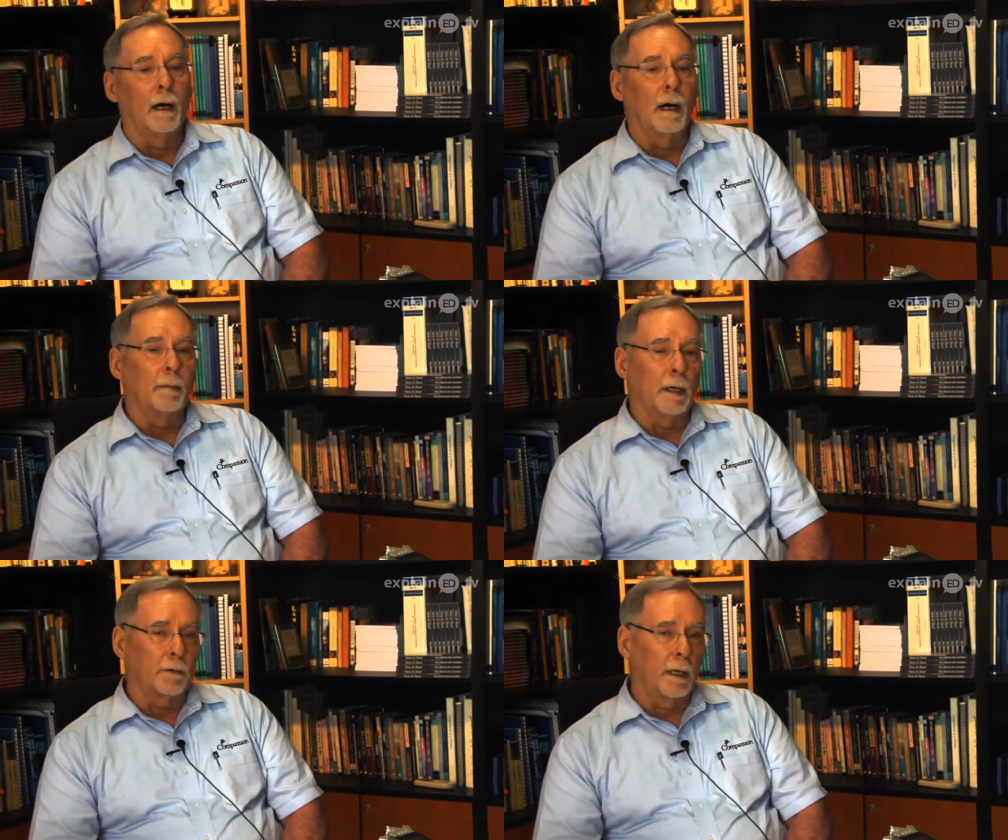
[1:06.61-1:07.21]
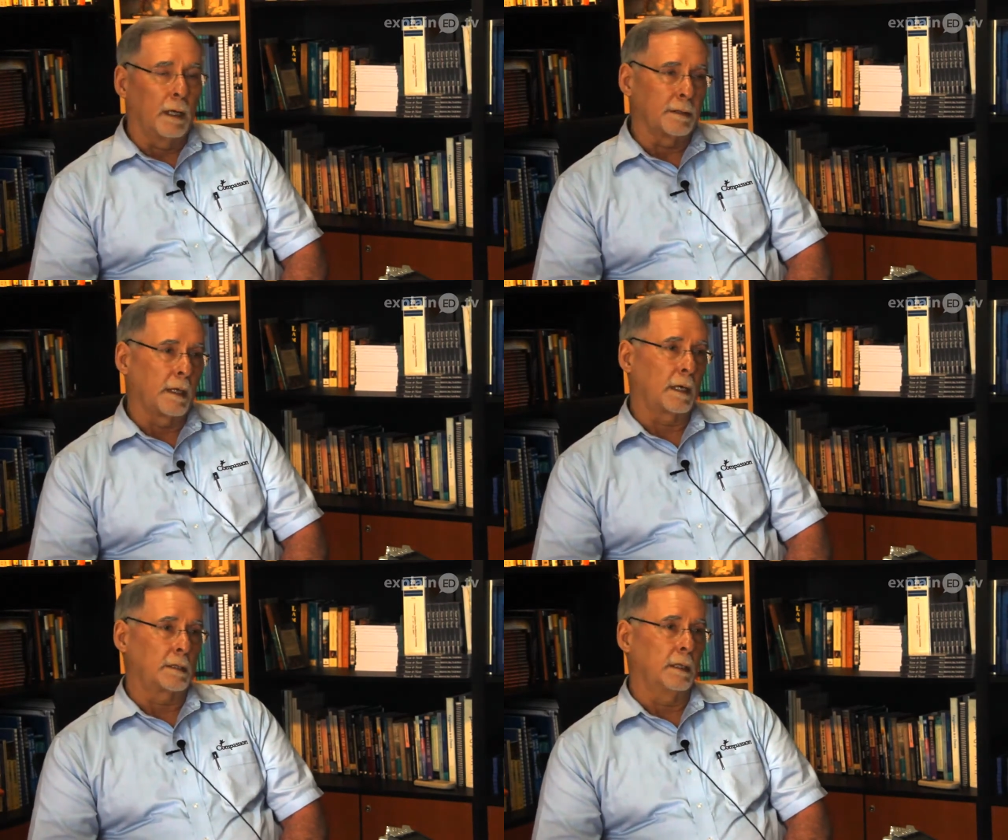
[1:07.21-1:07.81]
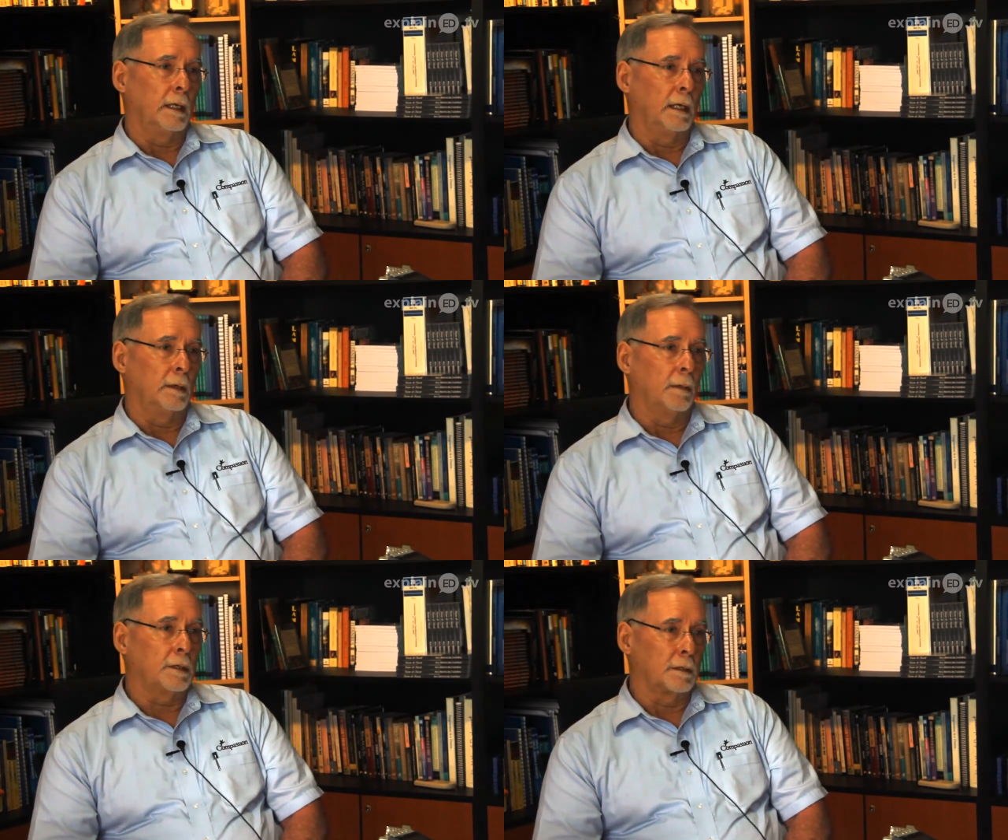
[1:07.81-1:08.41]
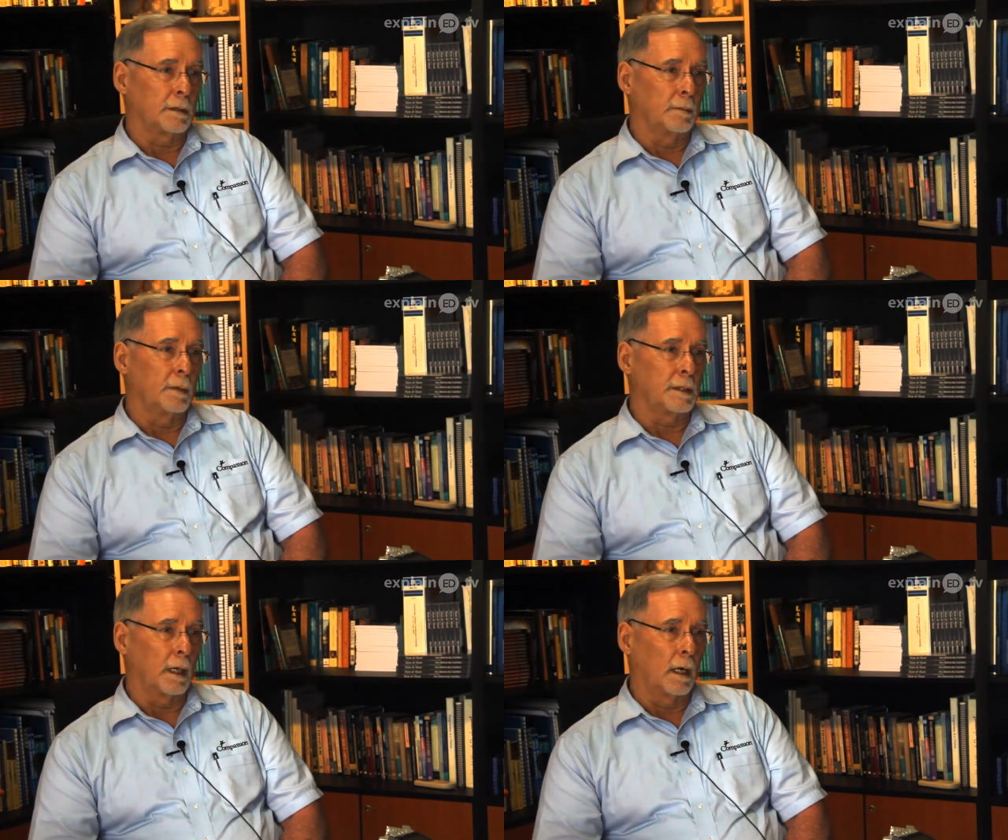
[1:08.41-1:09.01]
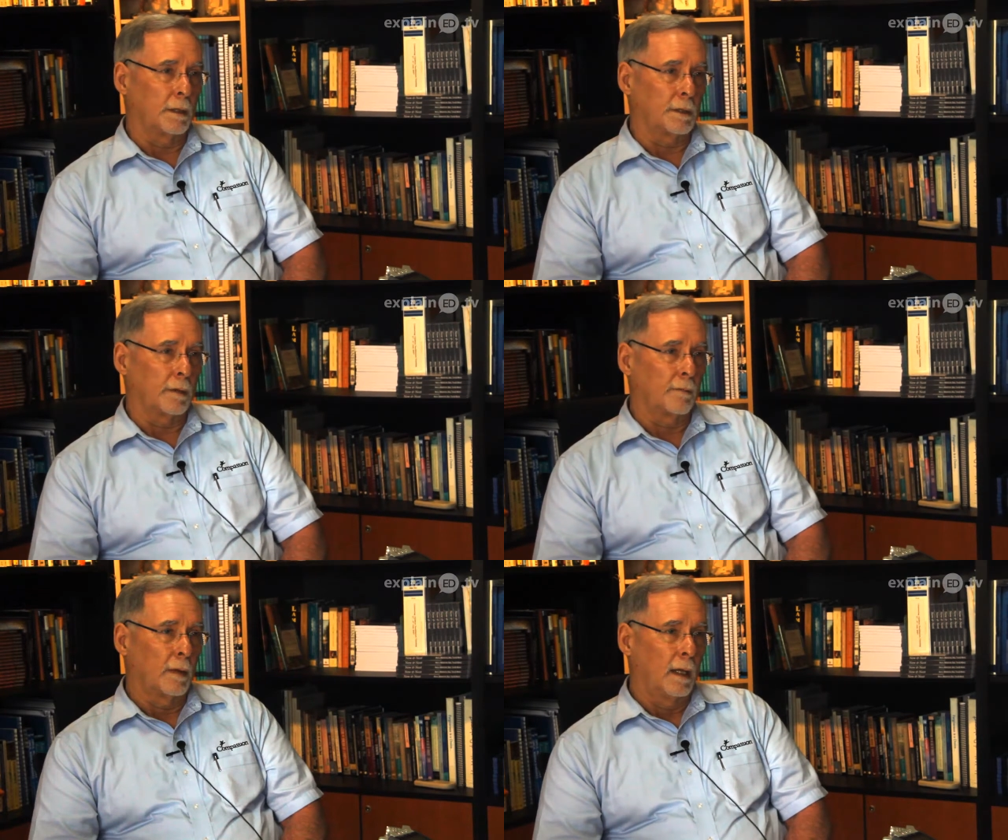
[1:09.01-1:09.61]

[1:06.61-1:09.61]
My training is actually in missions and missiology.